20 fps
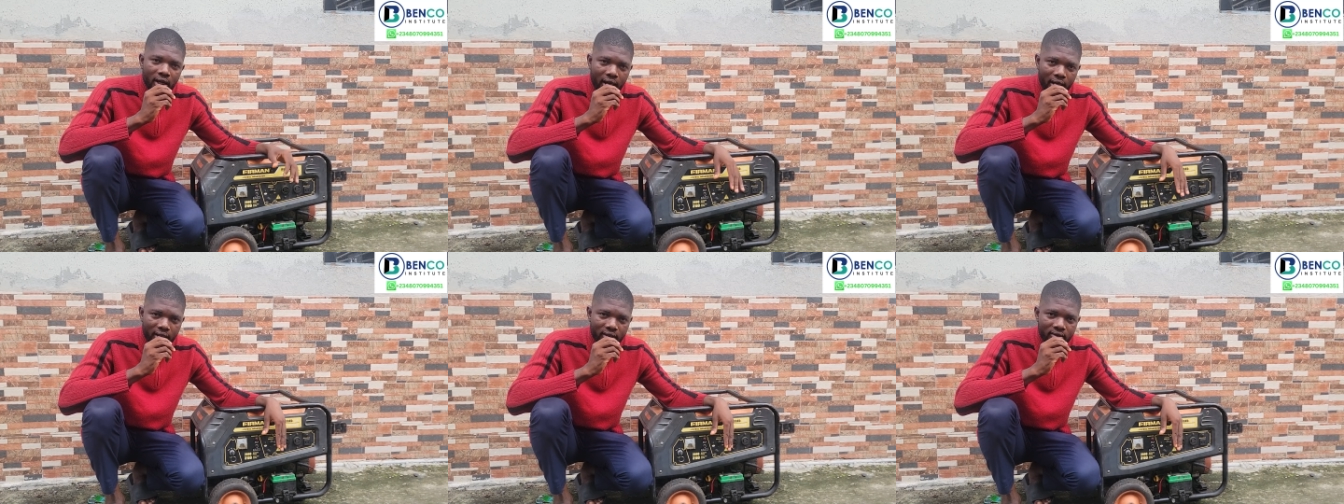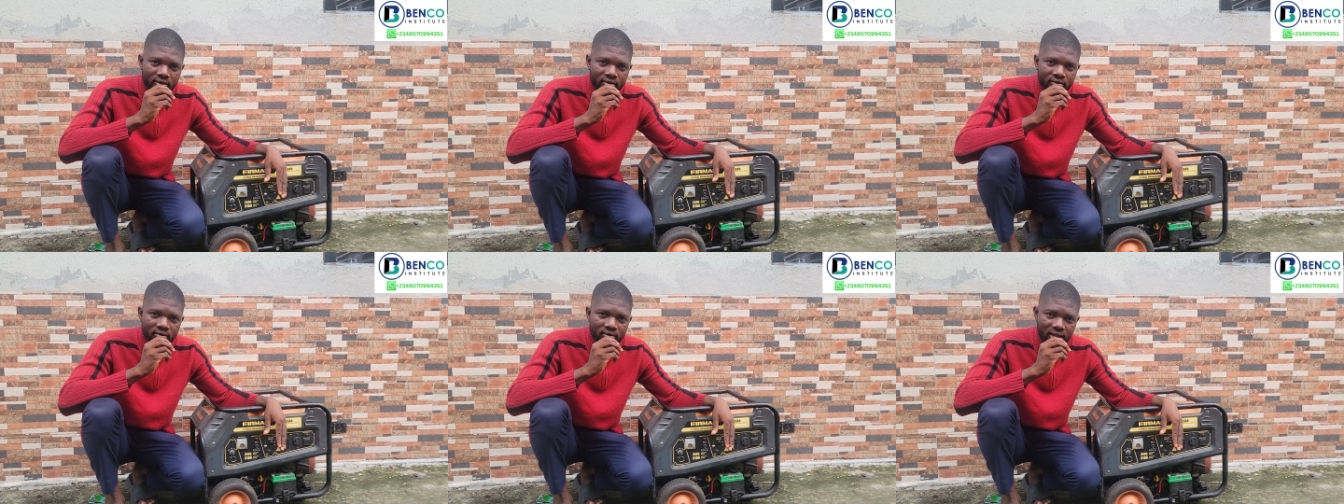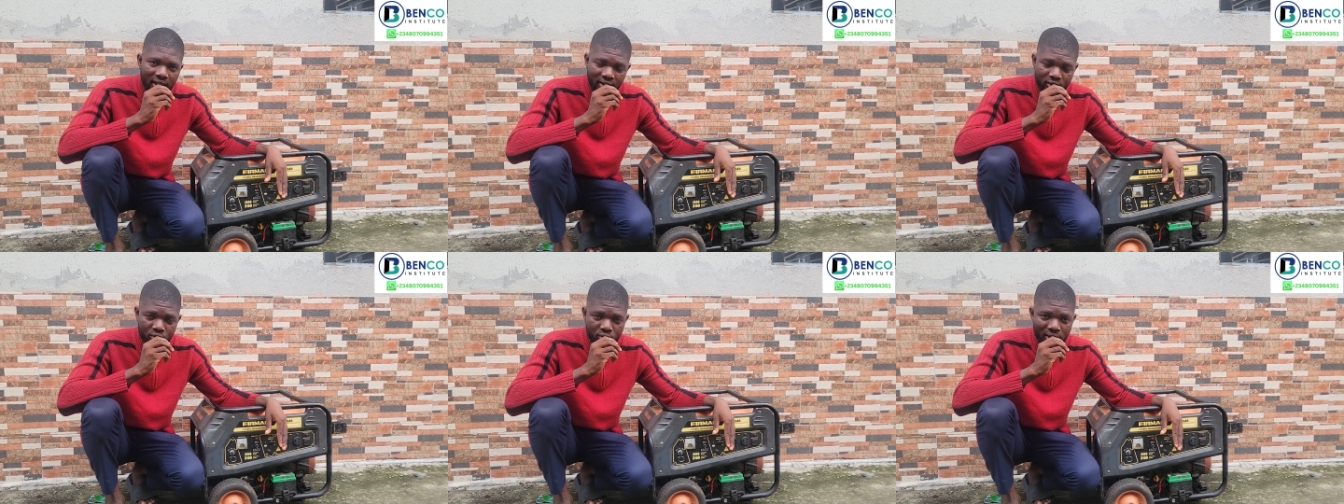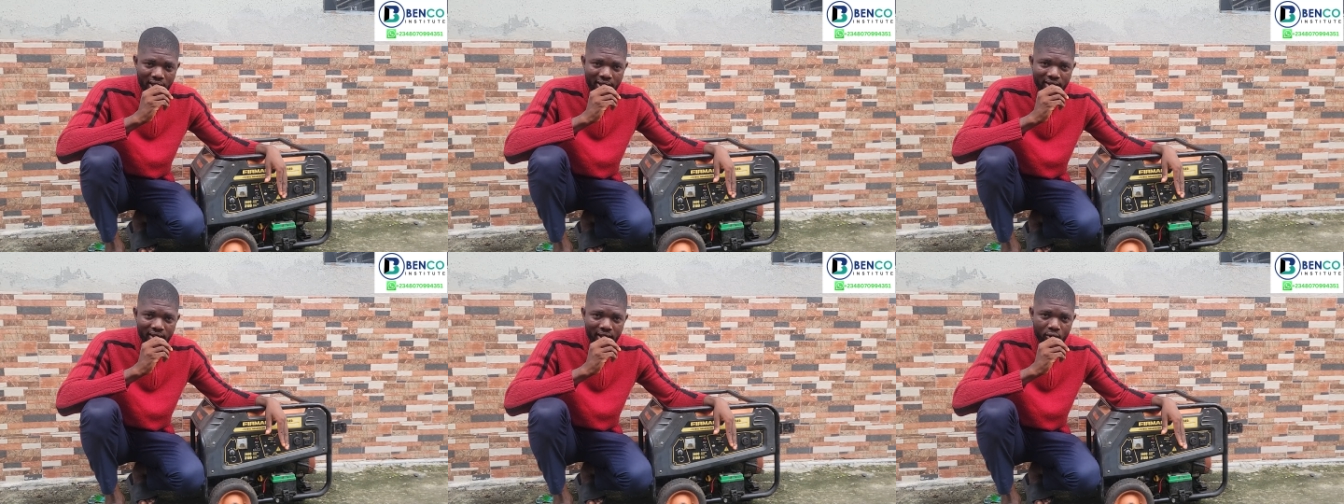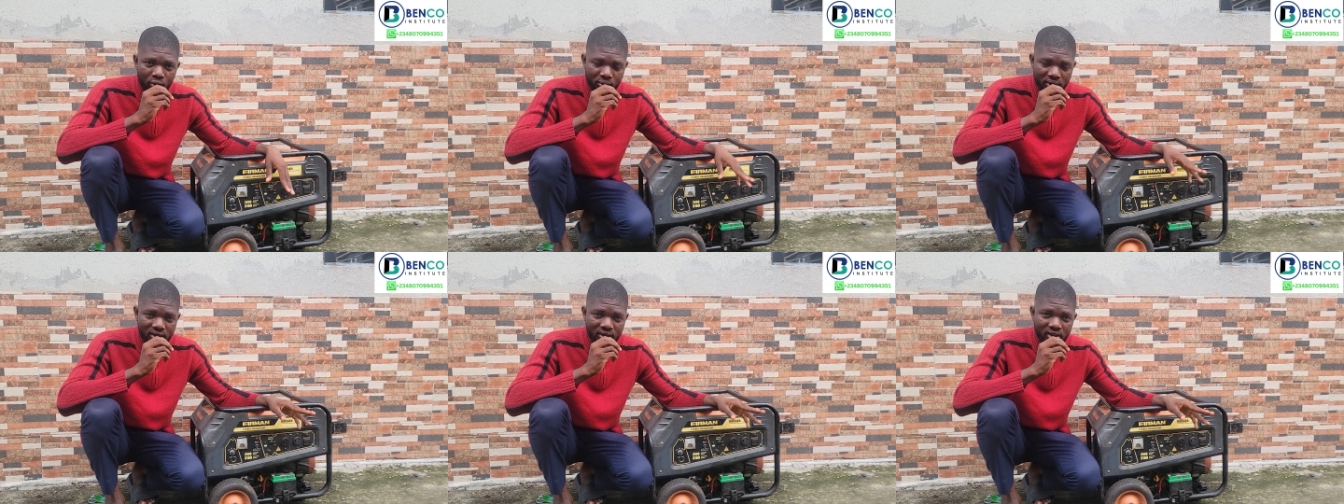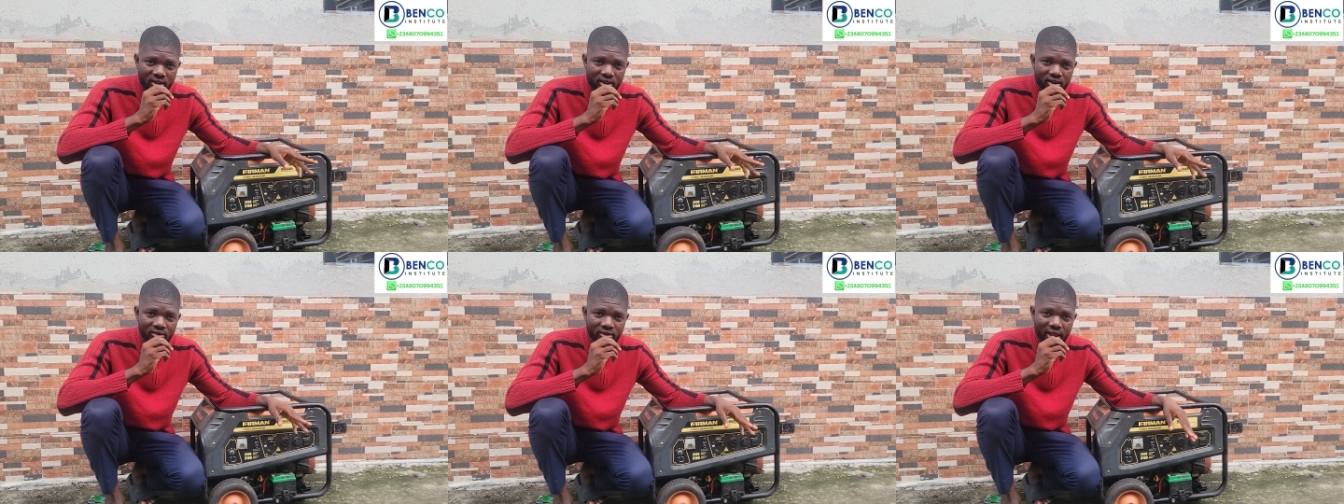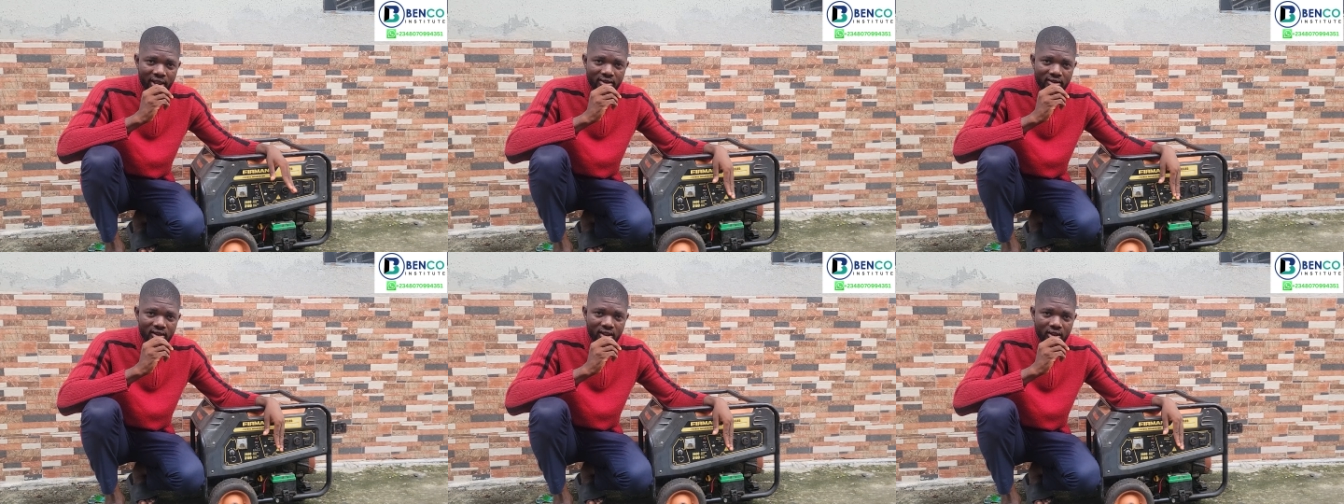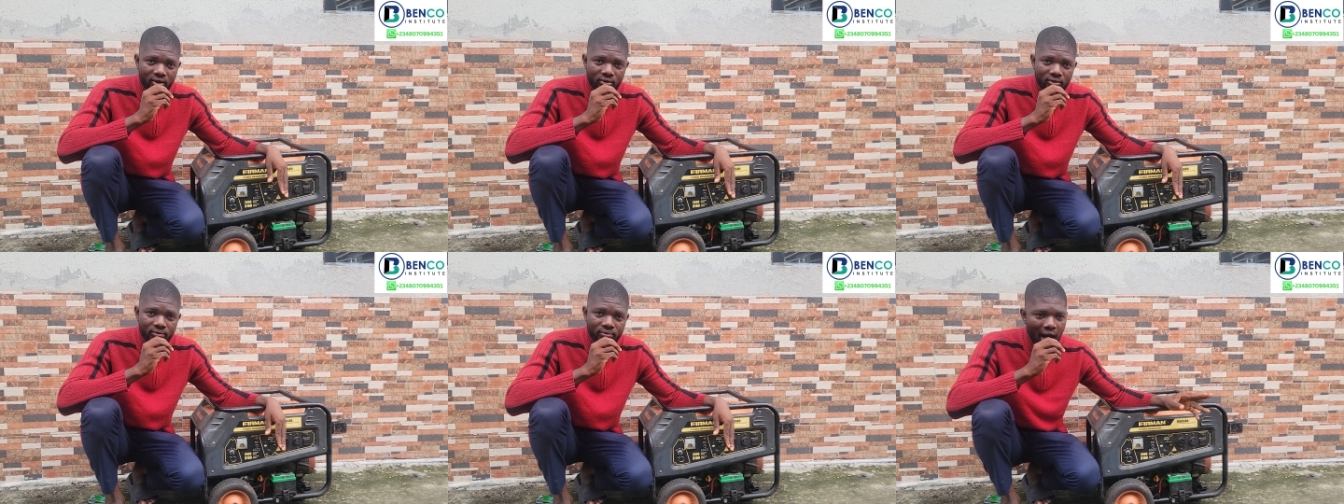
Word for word: And that will I, I will be teaching right now.